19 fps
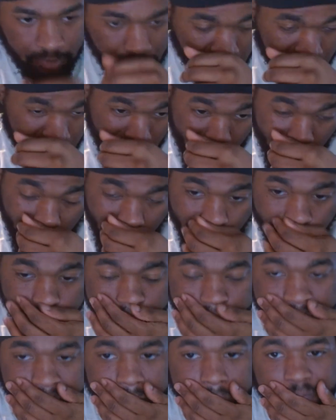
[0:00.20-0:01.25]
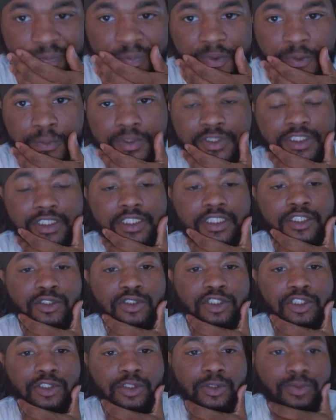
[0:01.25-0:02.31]
Yo, what's good,
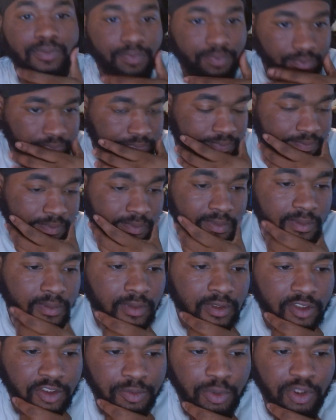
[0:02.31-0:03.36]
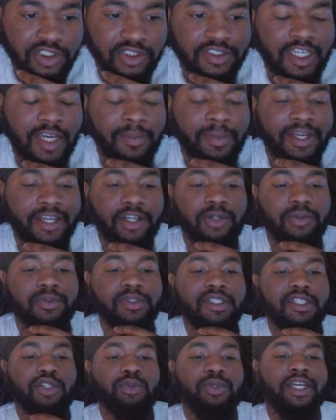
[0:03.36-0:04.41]
YouTube? It's your boy Satai back here with
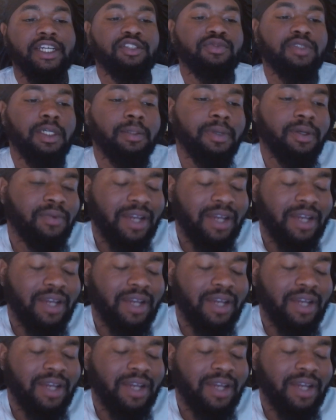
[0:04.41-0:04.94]
another reaction video, man.